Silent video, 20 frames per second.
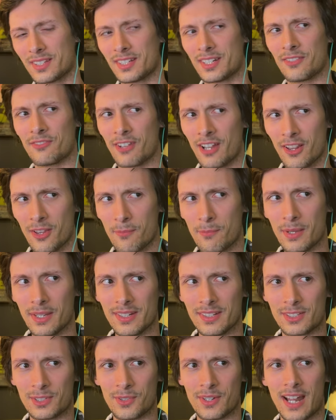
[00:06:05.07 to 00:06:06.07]
to develop it
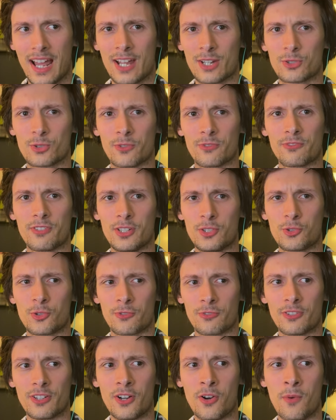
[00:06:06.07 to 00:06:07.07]
into an actual feature
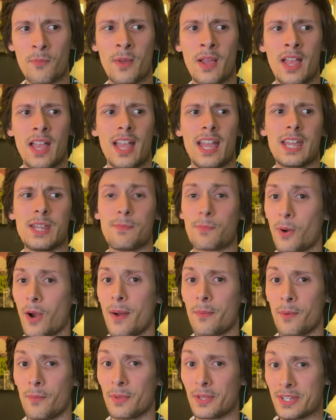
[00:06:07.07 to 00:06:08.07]
film, he
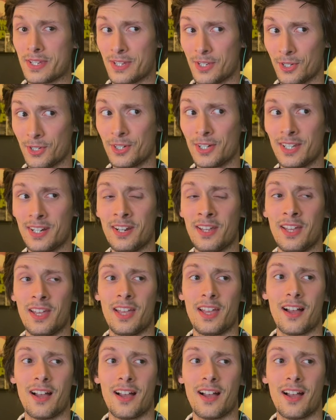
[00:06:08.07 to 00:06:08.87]
probably could.